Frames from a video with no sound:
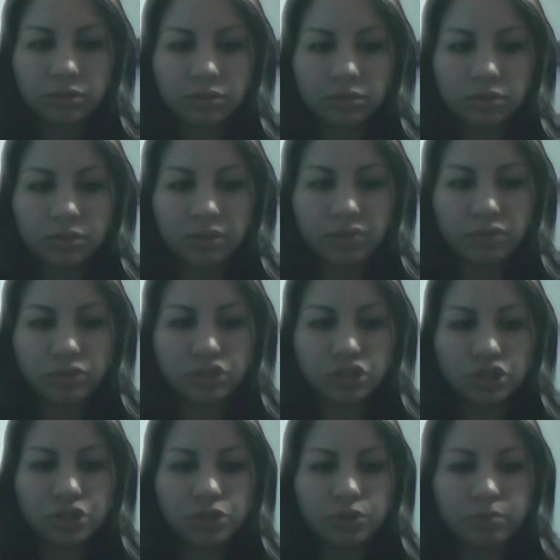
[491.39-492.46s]
Level
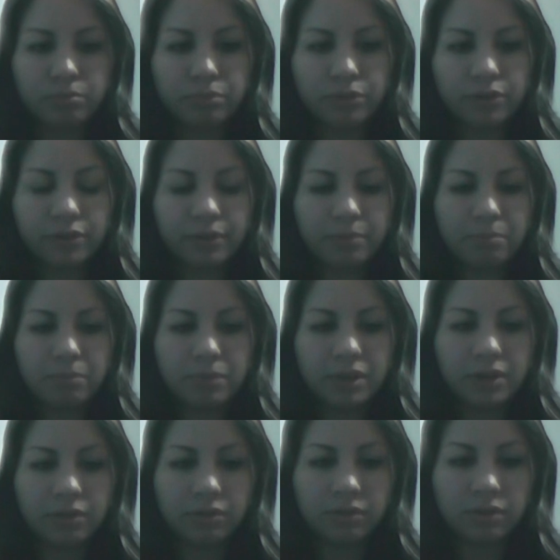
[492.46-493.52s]
2, Burrowing
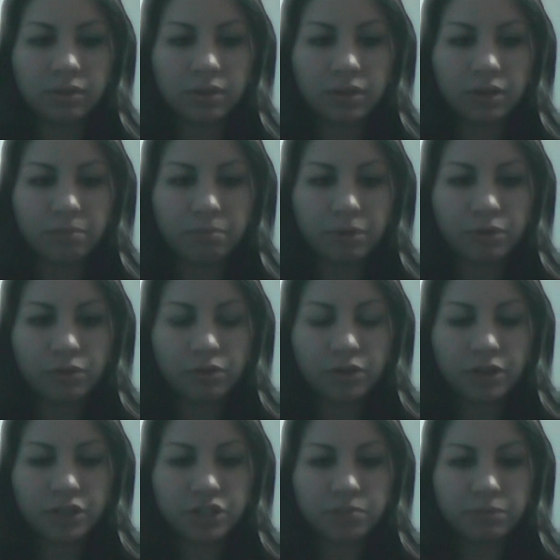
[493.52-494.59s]
Beetle. A
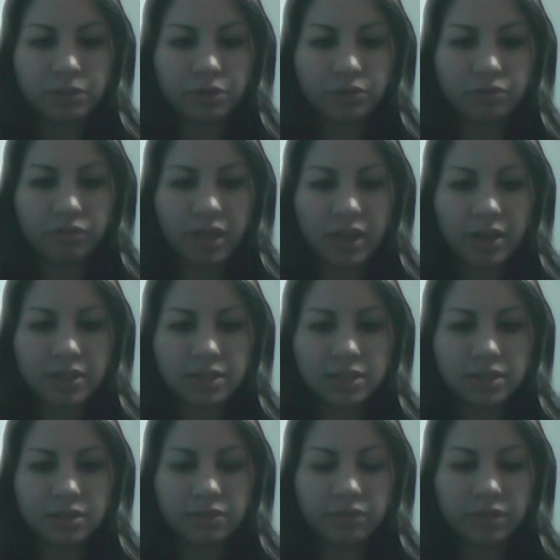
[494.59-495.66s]
bone-crunching beetle flies to
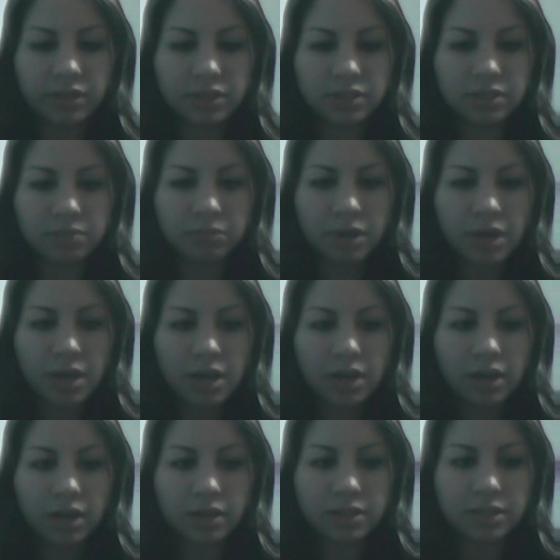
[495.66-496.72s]
the victim,
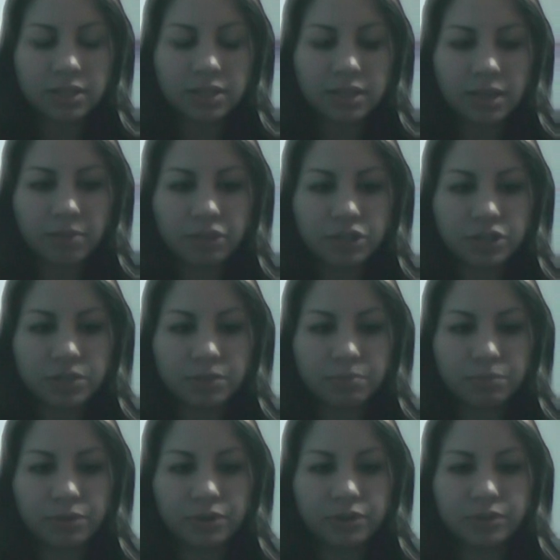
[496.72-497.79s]
causing damage as it
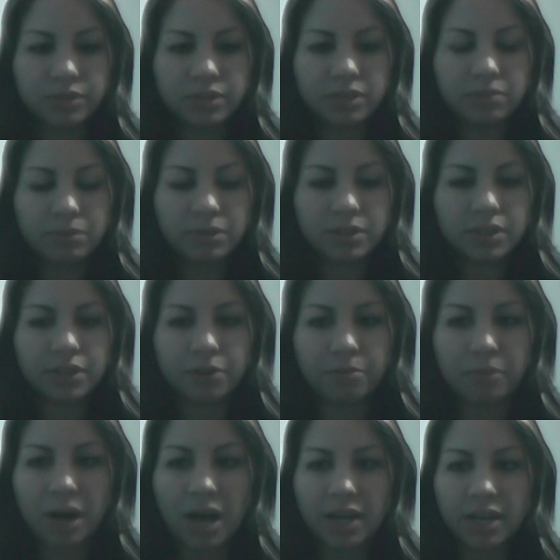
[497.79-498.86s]
burrows deep into their
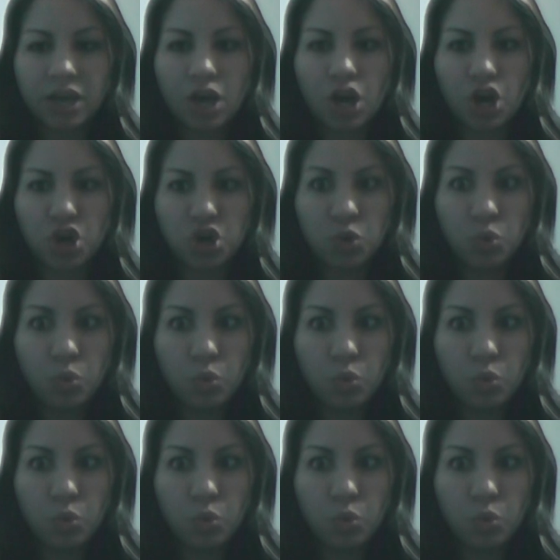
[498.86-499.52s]
body. Ooh.